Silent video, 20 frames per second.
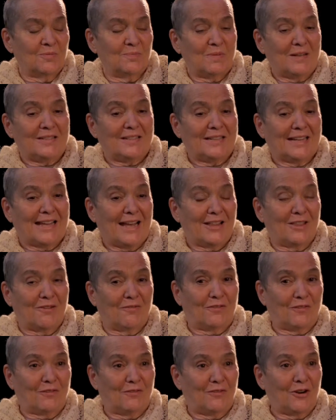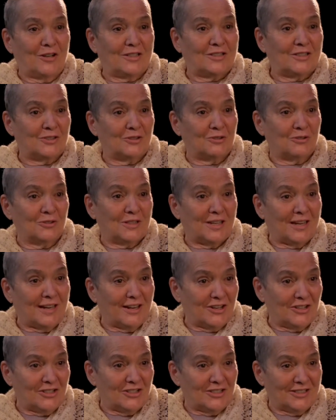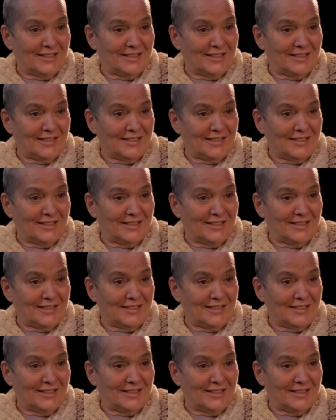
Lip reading: We've been together for 42 years.